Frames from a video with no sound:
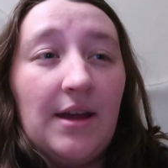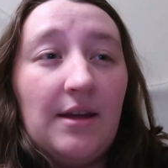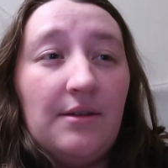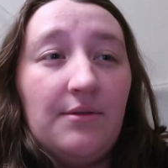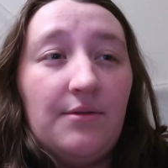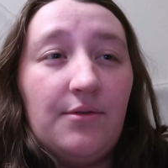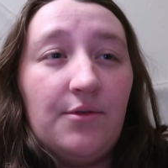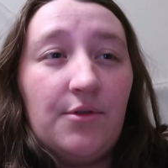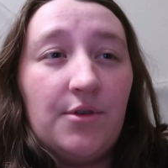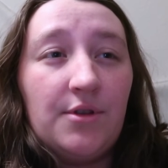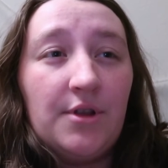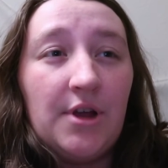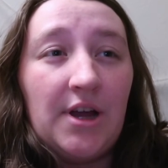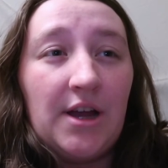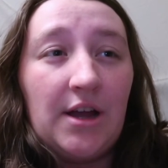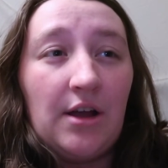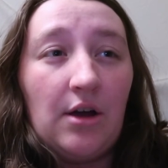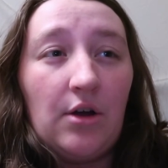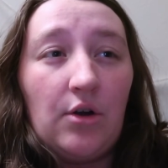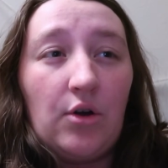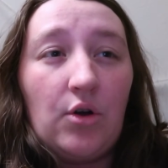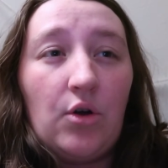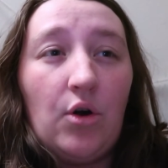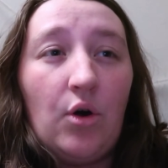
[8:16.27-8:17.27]
And for like
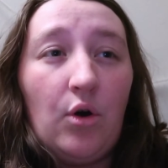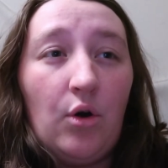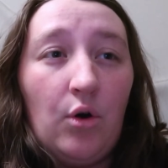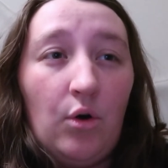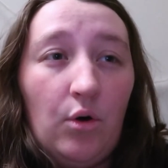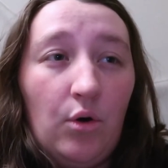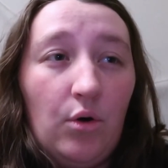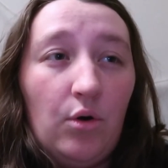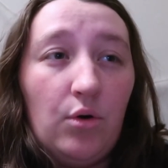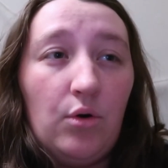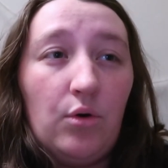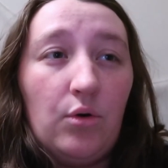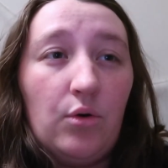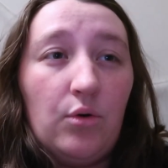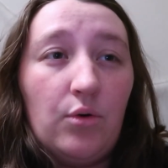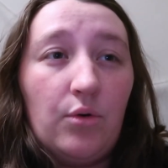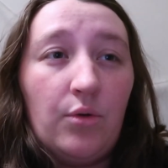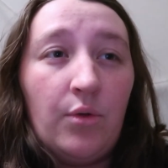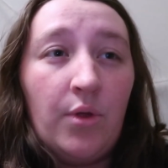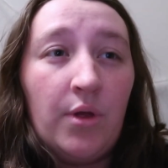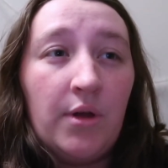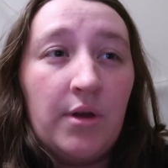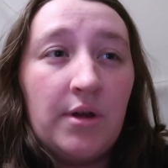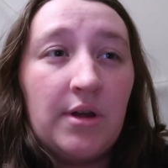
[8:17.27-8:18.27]
a
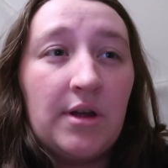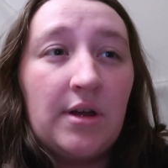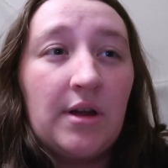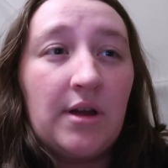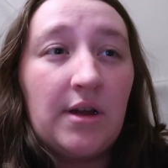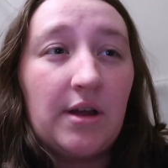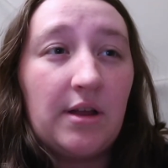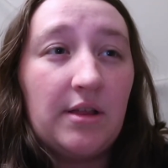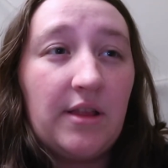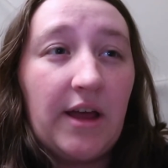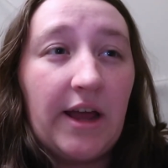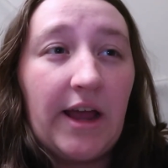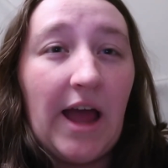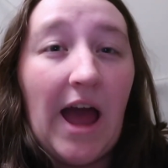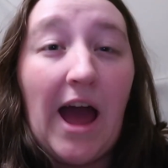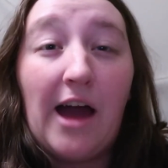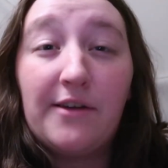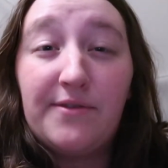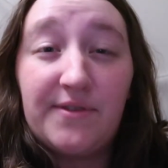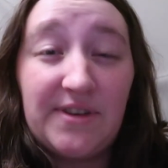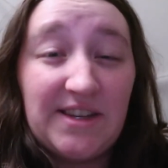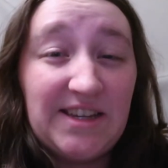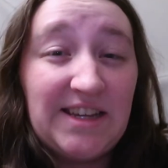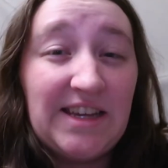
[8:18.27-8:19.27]
cold, like
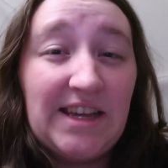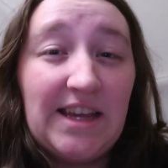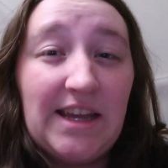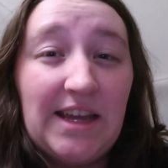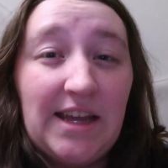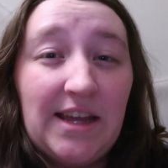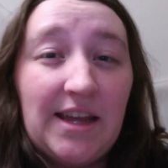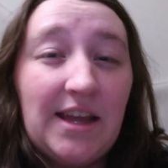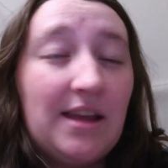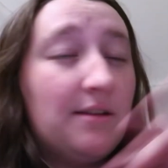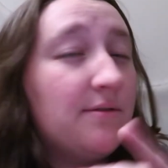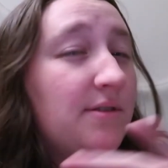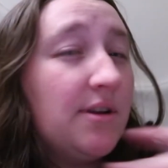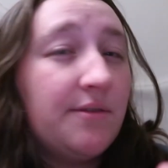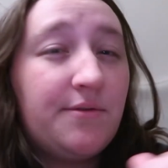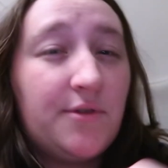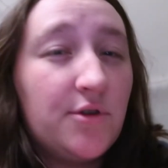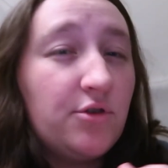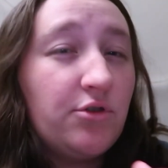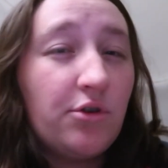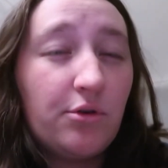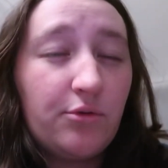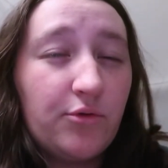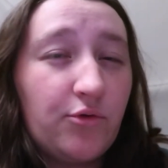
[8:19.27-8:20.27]
have tea, even if
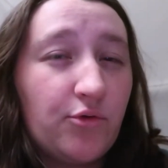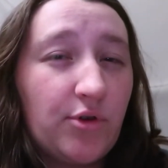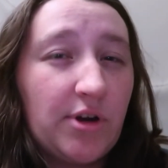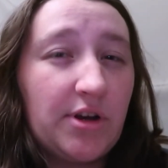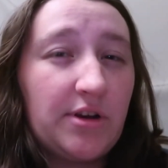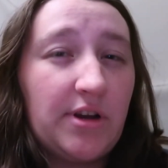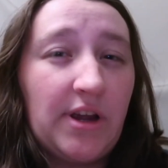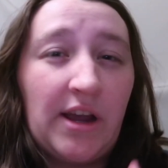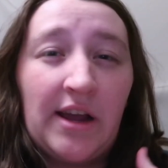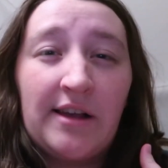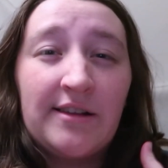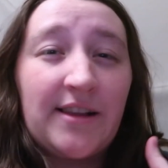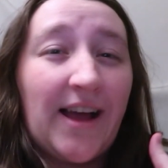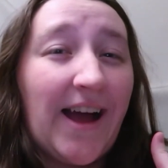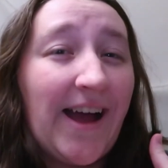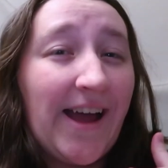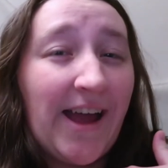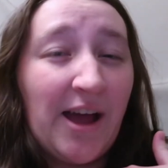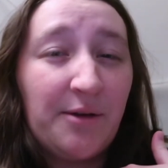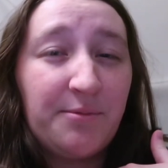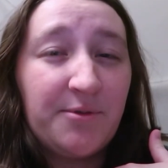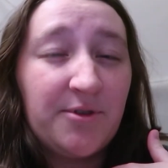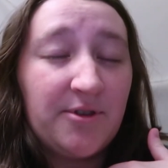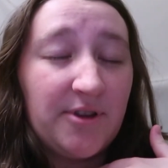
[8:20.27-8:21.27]
you don't drink tea, because I
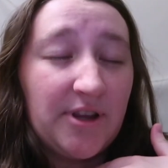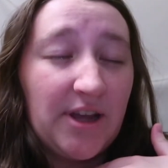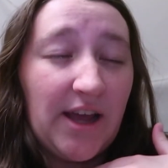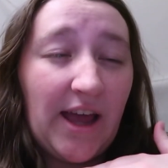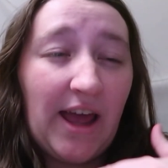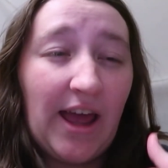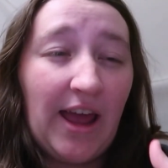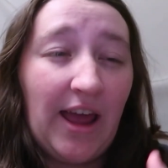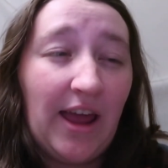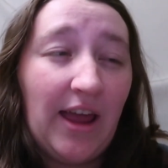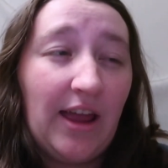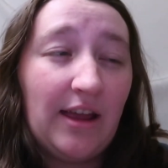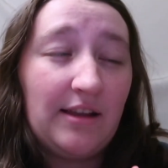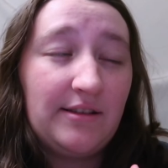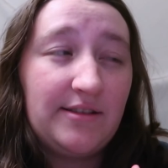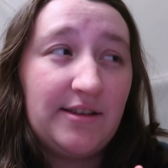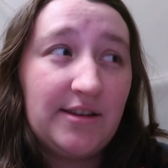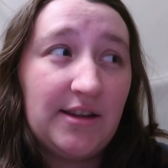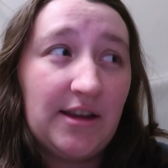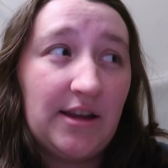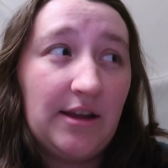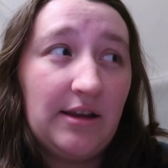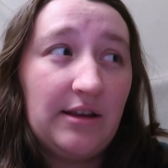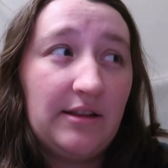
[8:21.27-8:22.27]
absolutely hate
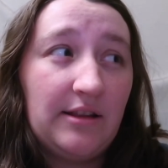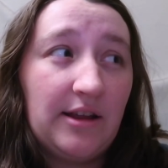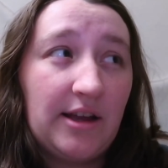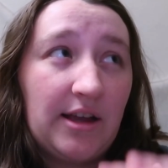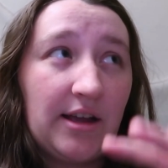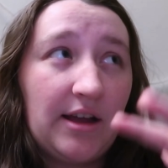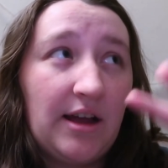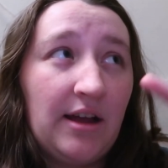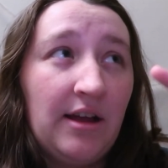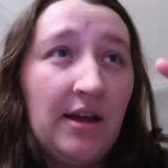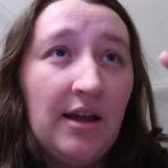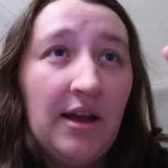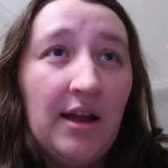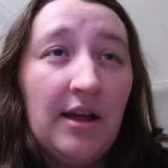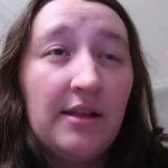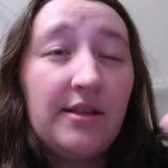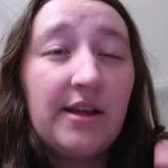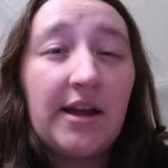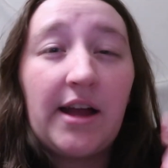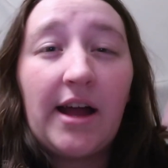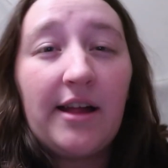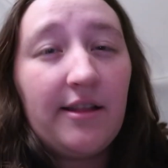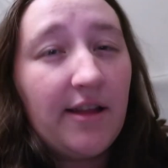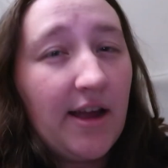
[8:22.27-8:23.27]
tea. Like
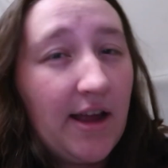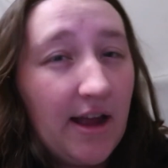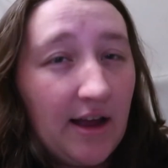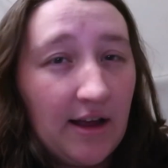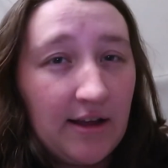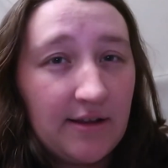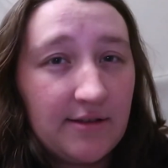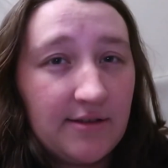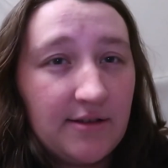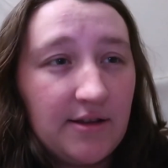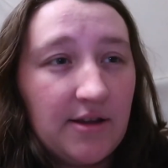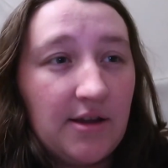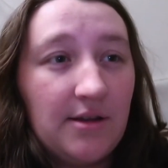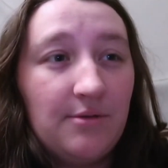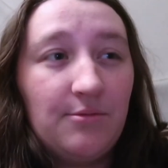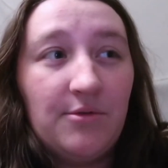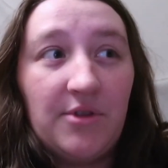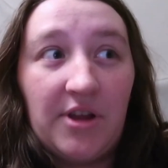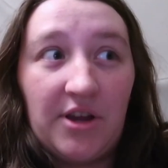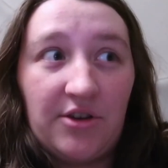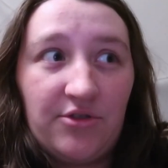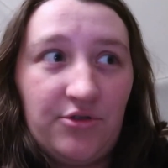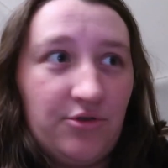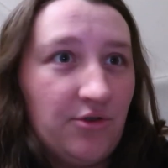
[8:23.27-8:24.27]
I like iced tea
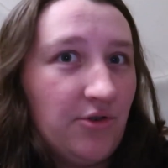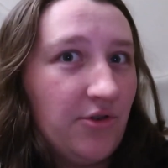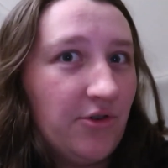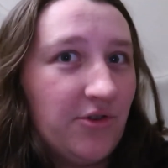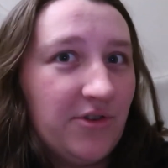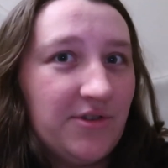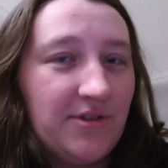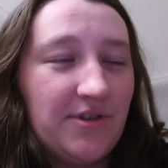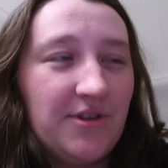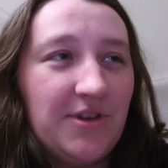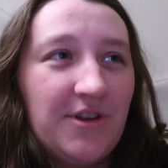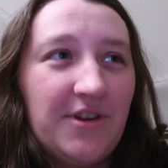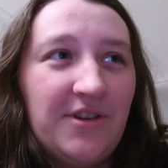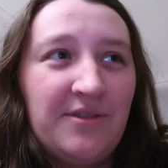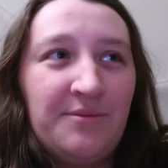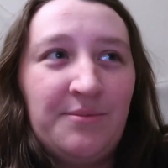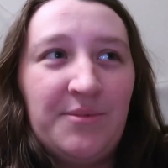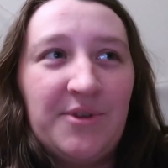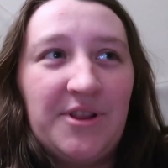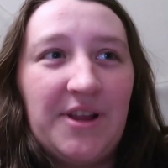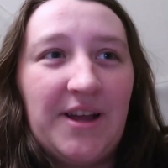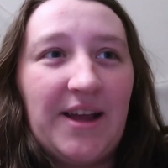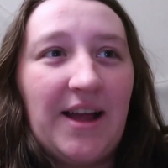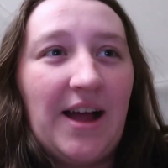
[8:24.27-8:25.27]
with like sugar and stuff,
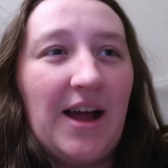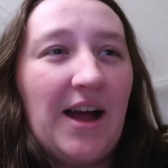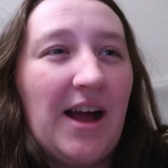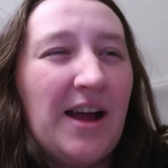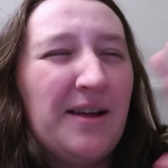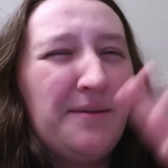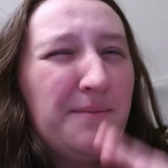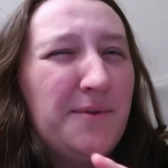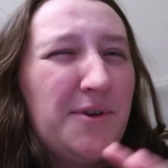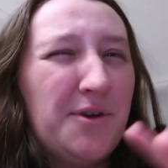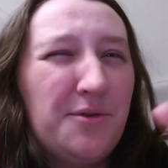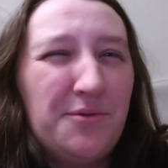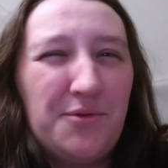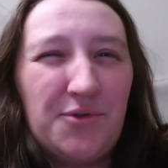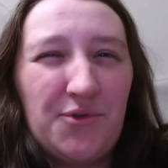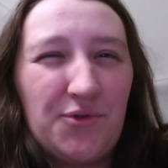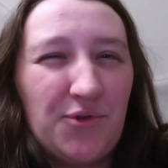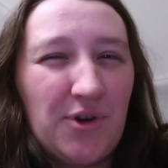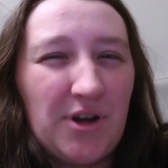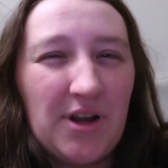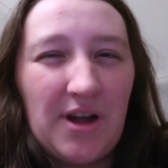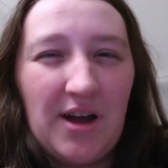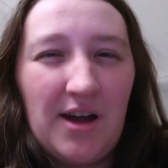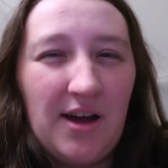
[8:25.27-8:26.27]
but like I don't
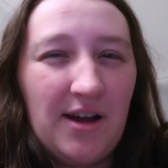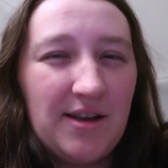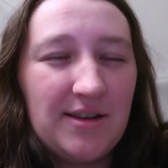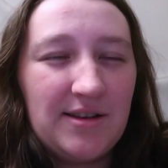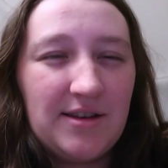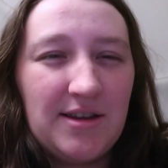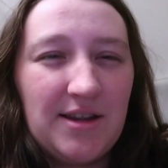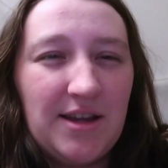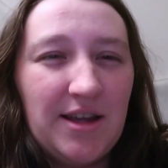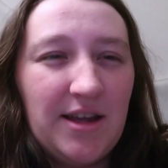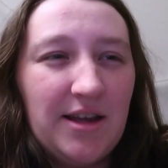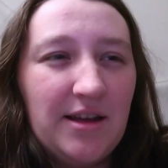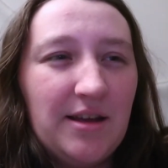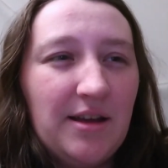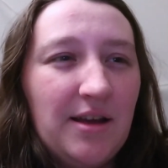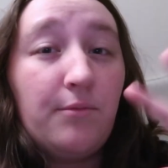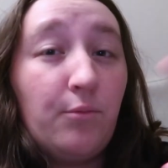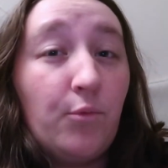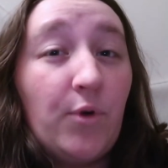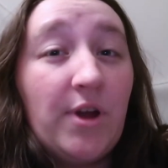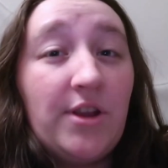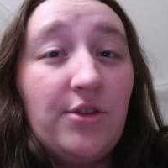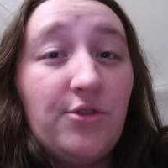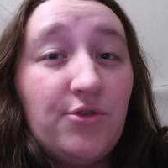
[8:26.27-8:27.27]
drink hot tea.
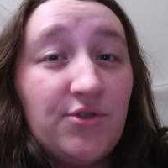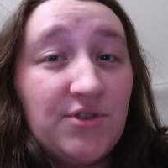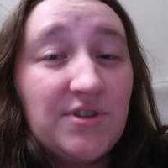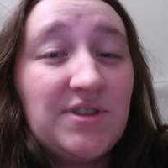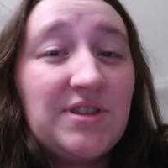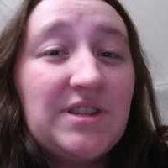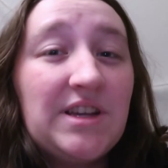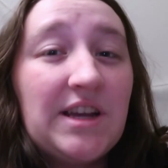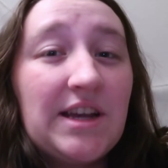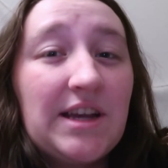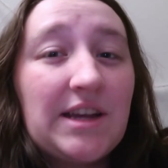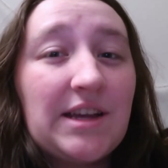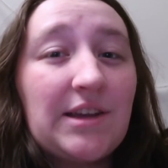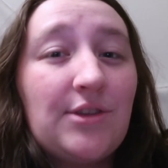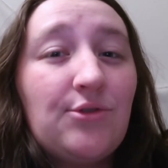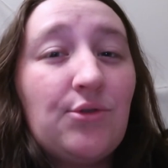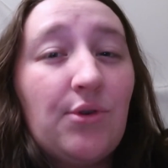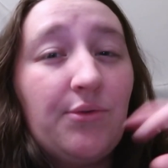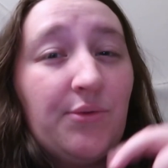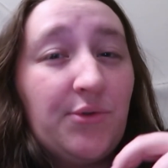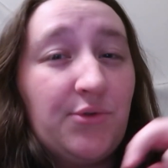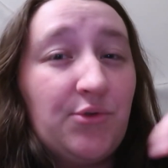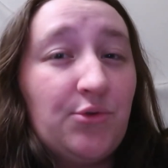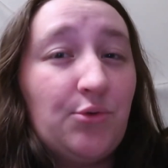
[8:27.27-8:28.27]
When you're sick and you
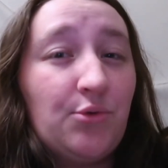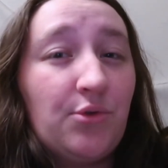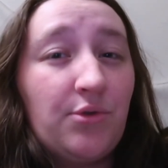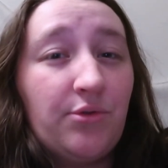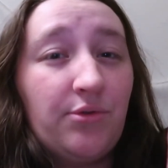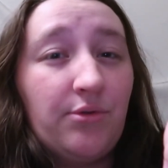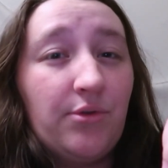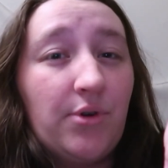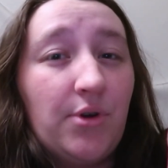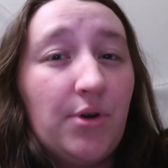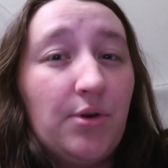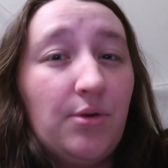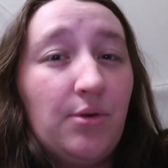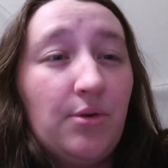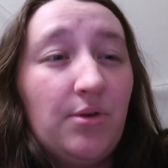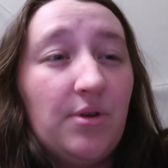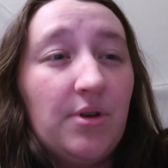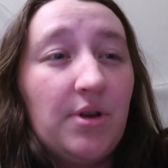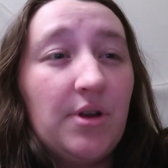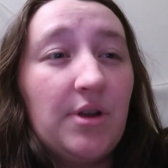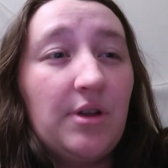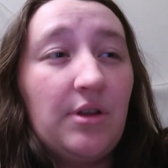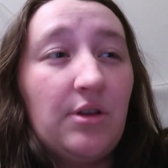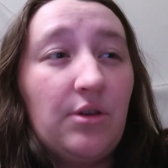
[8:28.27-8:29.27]
have a sore throat,
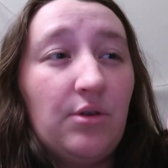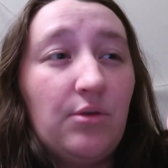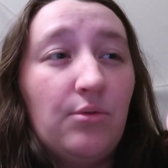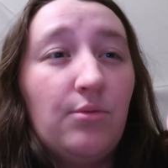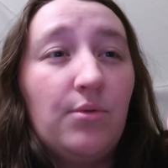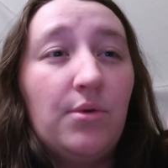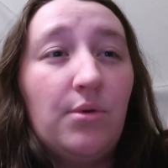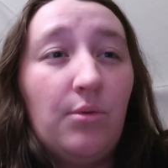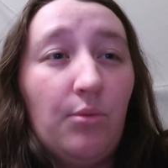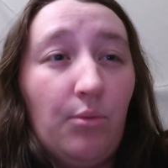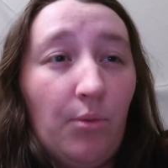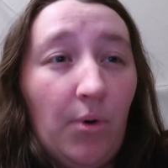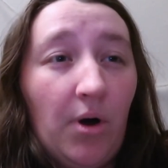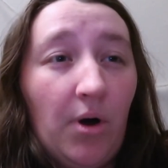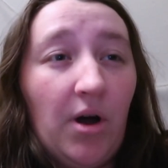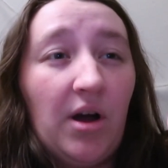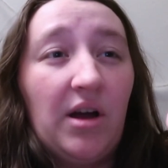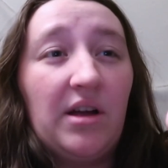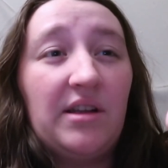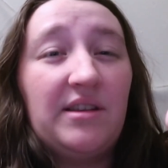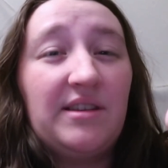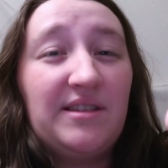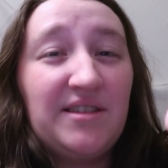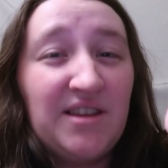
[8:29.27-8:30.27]
you will
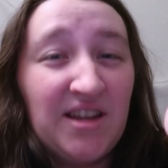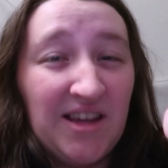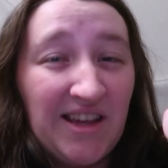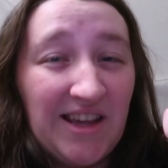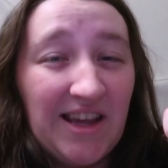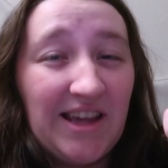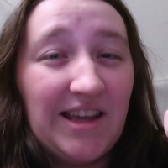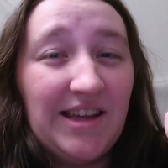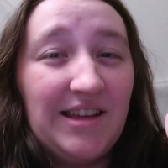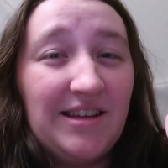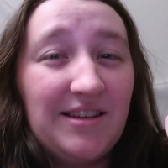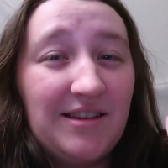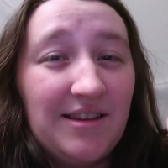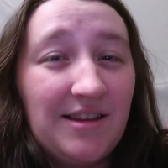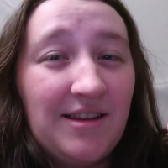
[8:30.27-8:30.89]
want tea.